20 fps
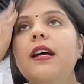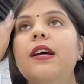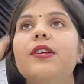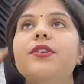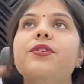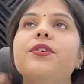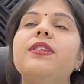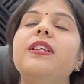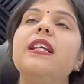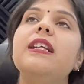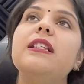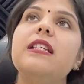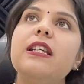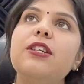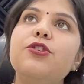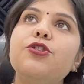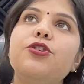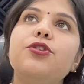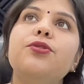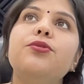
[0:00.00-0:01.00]
So they
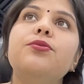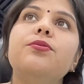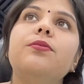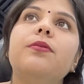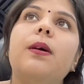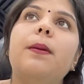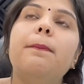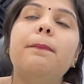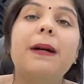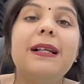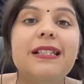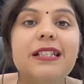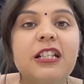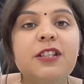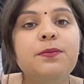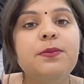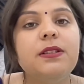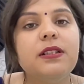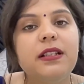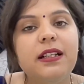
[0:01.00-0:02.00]
teach you
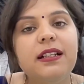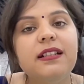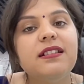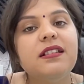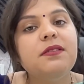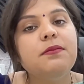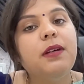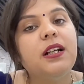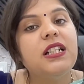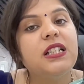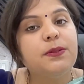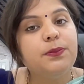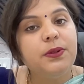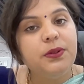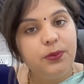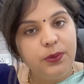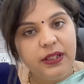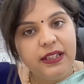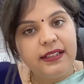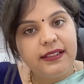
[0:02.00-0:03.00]
multiple things in multiple
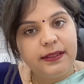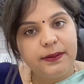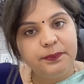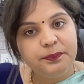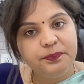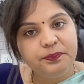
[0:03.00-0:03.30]
weeks.